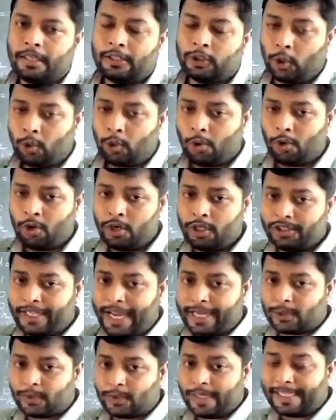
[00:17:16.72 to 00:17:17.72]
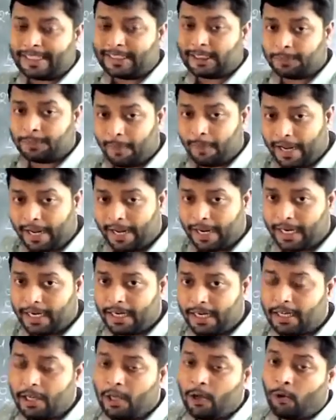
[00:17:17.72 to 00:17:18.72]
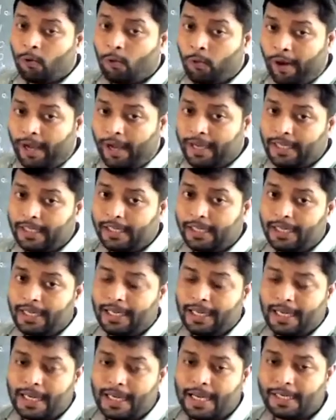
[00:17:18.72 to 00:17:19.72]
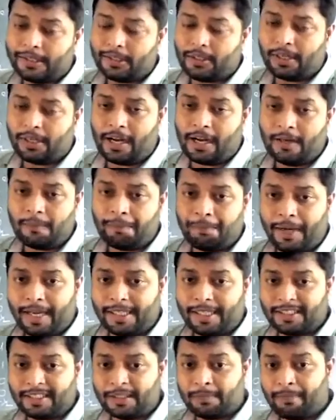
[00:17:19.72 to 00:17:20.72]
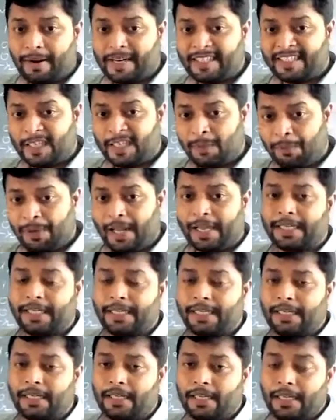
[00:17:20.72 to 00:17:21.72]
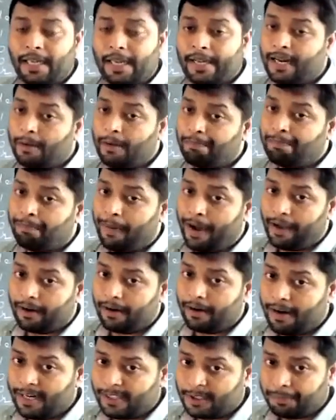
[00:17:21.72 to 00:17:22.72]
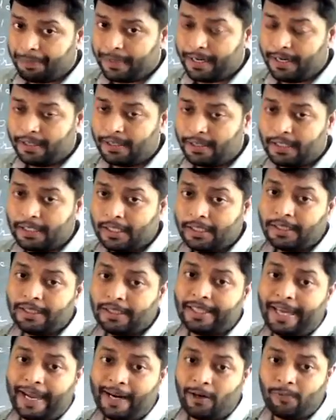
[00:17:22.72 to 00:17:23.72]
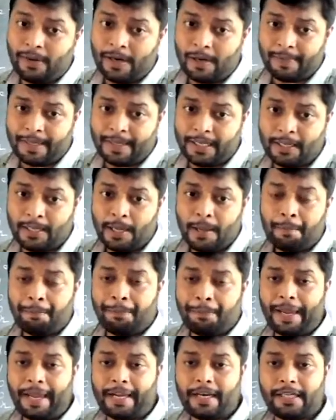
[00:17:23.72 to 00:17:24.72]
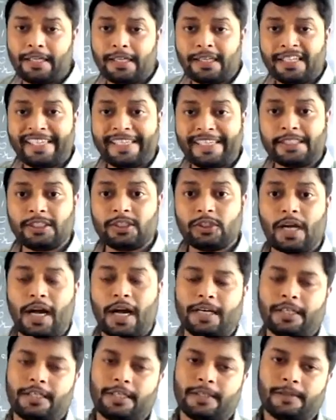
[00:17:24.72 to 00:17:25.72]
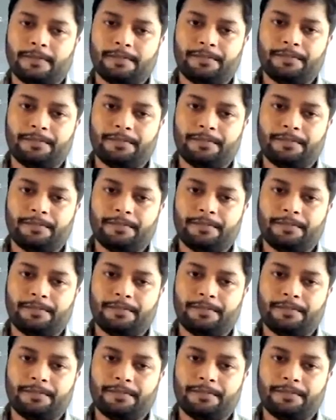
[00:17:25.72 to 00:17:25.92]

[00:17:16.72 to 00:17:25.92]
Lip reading: So Hund actually explained why electron first multiply in a parallel spin, then will be pairing start.